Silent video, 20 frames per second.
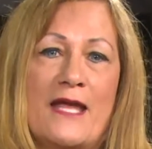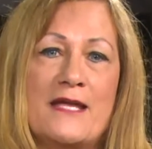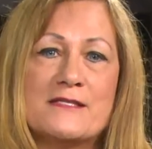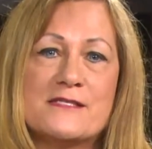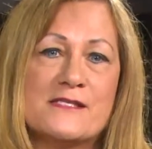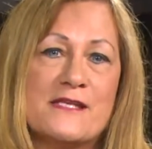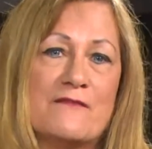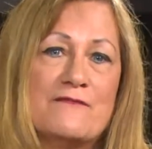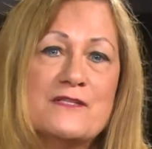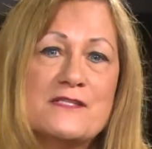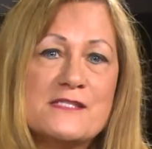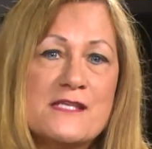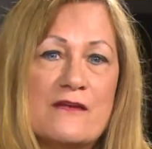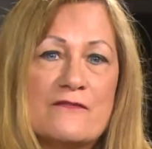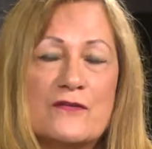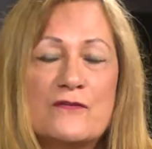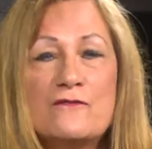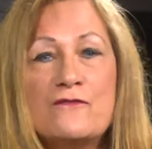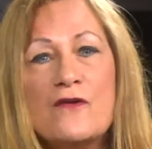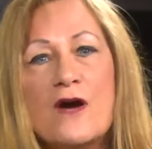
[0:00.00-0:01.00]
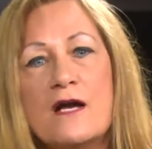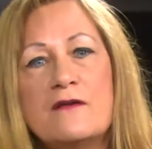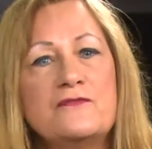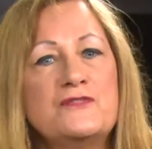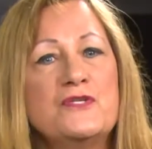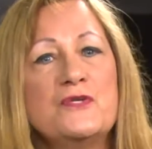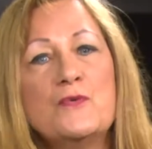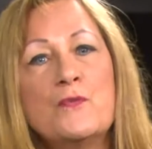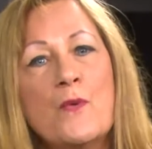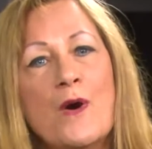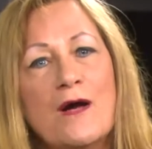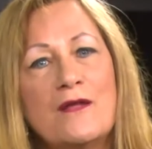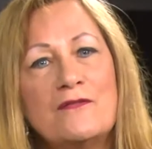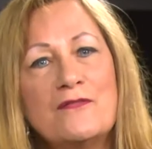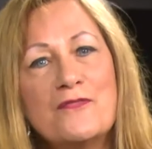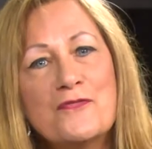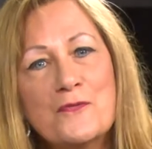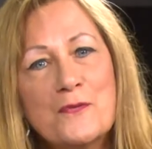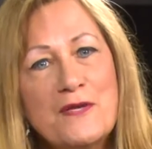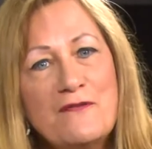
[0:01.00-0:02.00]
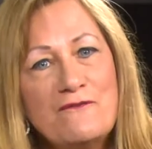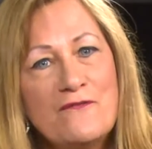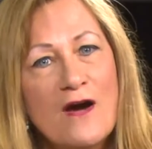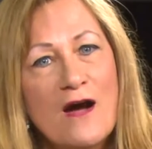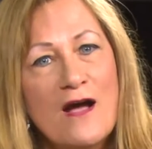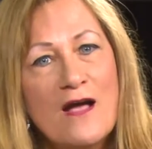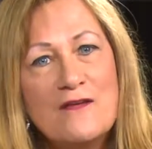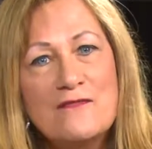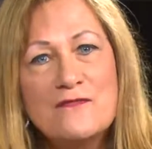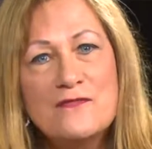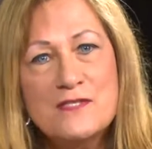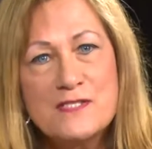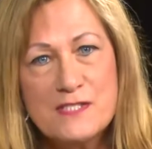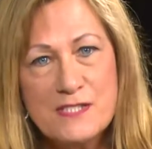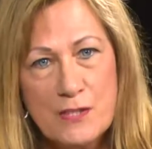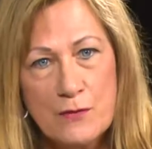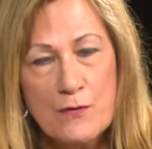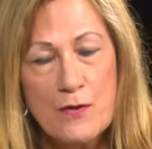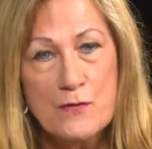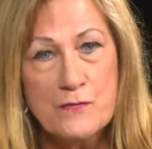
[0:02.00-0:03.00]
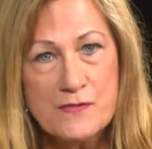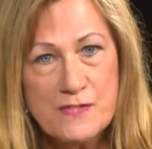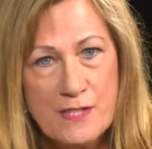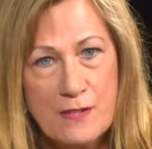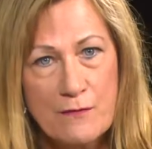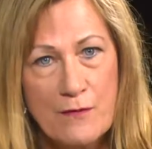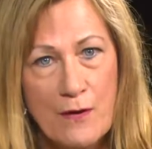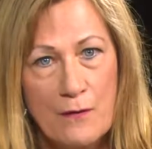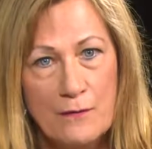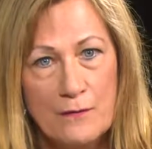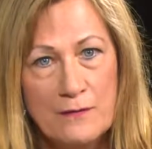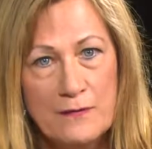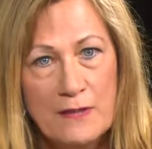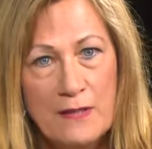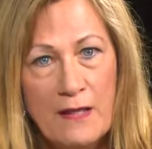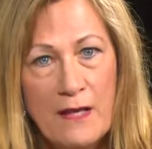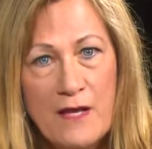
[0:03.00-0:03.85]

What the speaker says: 877-521-3500.